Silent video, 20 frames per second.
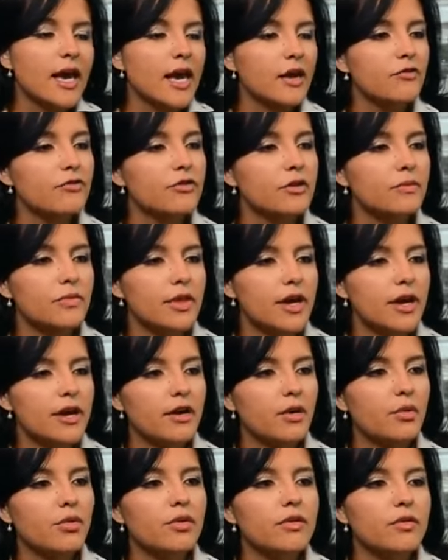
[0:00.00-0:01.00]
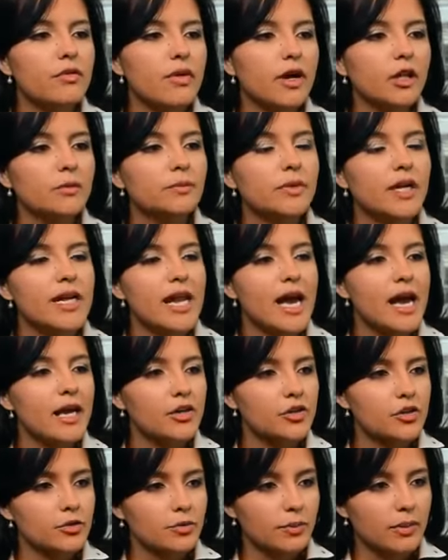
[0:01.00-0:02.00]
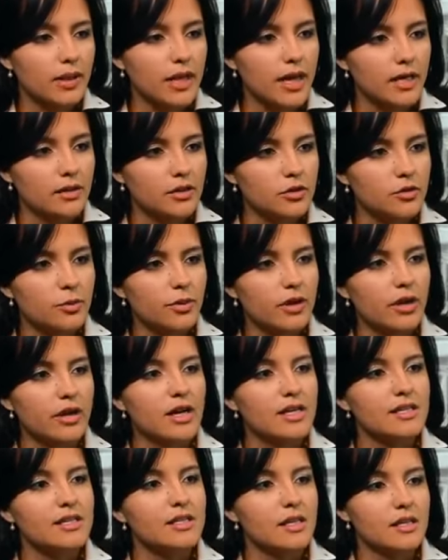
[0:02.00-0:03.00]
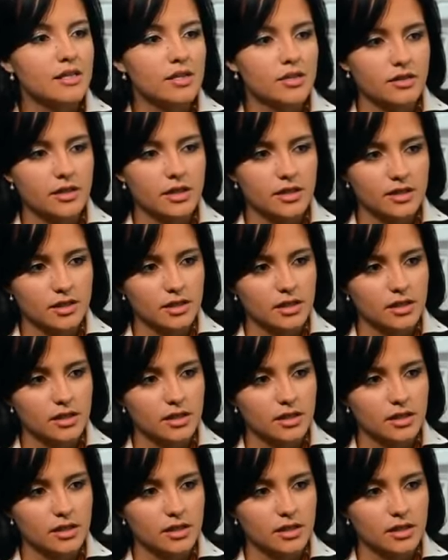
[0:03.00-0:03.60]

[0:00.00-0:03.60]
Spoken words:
and from there we develop an action plan to better assess his